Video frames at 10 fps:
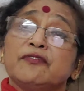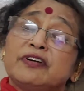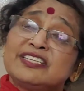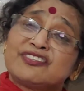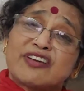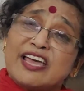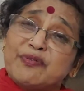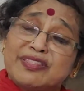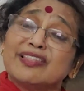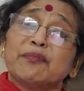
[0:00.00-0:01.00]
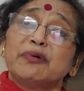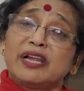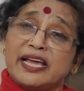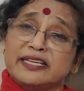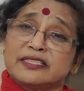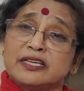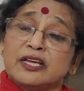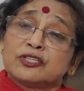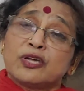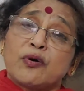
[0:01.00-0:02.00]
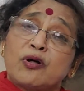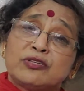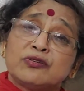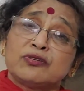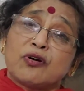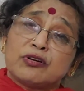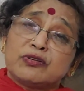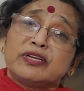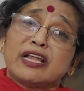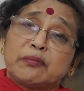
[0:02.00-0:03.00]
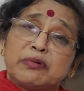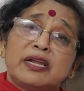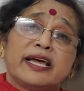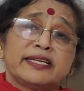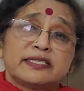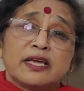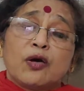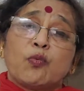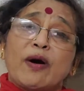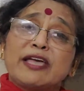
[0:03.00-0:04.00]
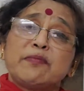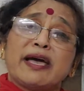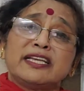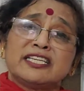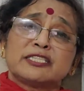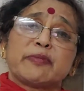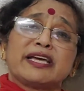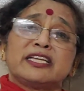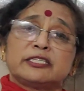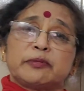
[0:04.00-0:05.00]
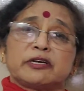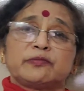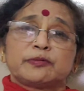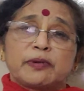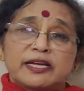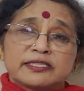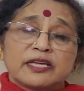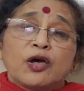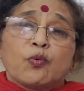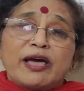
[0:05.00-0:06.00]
First try with number lines. So I also taught you in number lines why minus minus becomes plus,